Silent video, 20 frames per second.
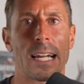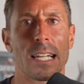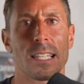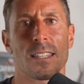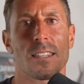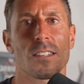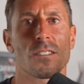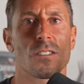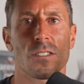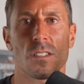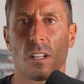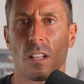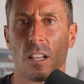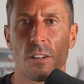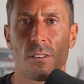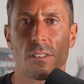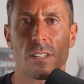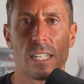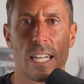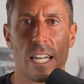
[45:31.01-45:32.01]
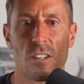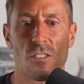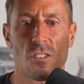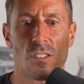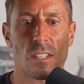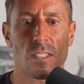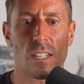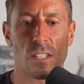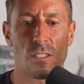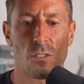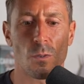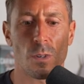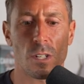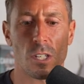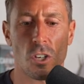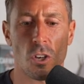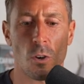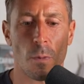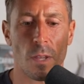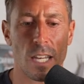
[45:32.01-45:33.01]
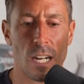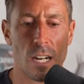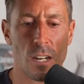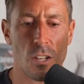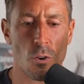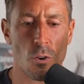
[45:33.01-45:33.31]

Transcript: And I think this is a clear indication that they do accumulate